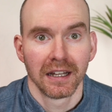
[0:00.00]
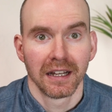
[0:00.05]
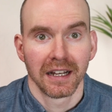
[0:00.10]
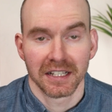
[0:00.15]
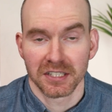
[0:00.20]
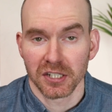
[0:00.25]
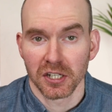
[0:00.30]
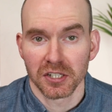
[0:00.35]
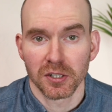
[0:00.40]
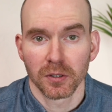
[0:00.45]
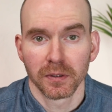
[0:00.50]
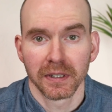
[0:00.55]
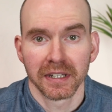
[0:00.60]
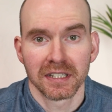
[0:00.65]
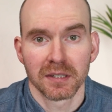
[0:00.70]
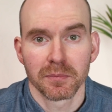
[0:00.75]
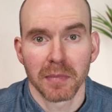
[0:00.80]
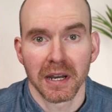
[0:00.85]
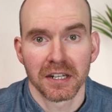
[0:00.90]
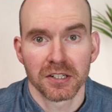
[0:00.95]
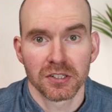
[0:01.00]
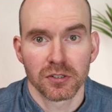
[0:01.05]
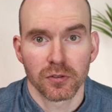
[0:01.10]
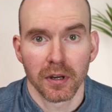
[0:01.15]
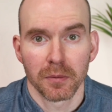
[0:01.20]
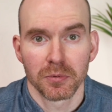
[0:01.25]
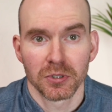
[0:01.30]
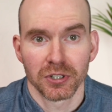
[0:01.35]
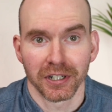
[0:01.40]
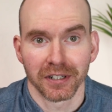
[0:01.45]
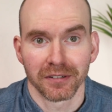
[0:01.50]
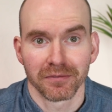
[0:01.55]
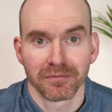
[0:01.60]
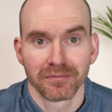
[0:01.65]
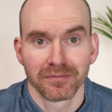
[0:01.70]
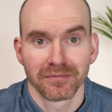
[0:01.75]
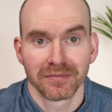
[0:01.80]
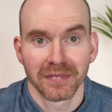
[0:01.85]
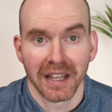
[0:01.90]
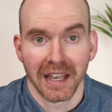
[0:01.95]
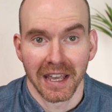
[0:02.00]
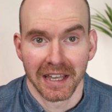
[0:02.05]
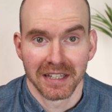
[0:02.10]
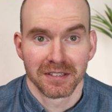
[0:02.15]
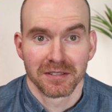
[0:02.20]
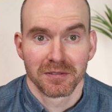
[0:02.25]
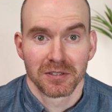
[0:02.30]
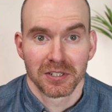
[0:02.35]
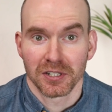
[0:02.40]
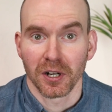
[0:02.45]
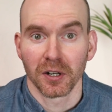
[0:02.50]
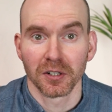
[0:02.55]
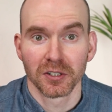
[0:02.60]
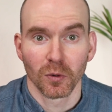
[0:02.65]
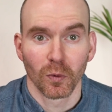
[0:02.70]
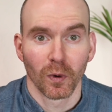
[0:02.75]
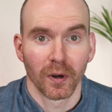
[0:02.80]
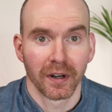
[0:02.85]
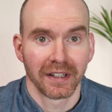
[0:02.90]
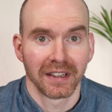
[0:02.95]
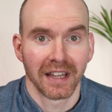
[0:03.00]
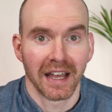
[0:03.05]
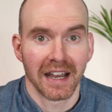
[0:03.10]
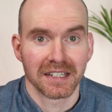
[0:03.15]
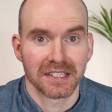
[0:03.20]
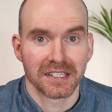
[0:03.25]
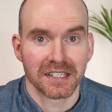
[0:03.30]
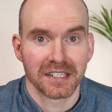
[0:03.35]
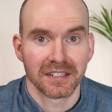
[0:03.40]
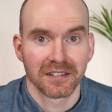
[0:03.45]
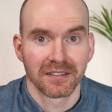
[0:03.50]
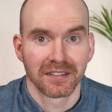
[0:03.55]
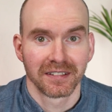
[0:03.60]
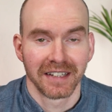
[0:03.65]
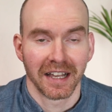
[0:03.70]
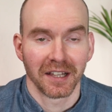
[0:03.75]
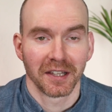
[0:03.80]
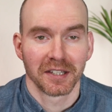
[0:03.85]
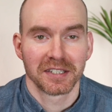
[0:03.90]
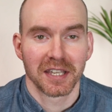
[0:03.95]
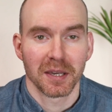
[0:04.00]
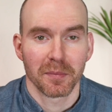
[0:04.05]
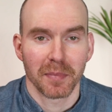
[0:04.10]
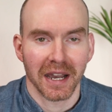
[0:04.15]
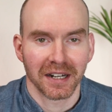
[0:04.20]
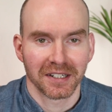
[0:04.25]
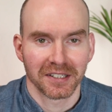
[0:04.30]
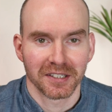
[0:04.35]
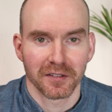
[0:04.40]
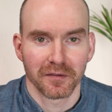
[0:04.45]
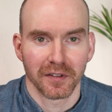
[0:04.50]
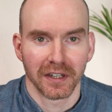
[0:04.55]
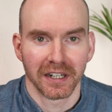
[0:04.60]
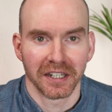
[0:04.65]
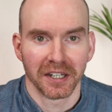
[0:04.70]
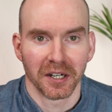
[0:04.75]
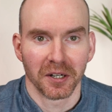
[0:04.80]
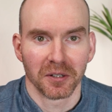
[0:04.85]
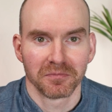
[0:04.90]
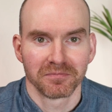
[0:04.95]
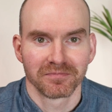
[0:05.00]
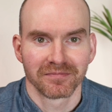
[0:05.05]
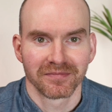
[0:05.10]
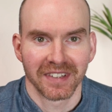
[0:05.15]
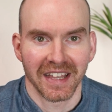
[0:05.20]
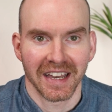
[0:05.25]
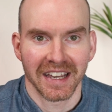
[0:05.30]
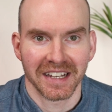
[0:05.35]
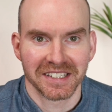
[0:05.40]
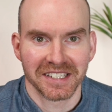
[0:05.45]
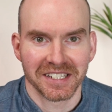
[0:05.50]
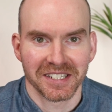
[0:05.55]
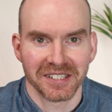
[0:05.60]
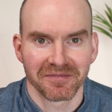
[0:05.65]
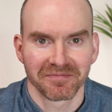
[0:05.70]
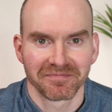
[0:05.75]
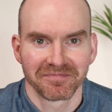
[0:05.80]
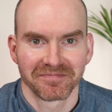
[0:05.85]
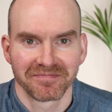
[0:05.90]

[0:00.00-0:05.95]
It's also linked in my description, and start to worry less. Now let's get back to the video. Thanks.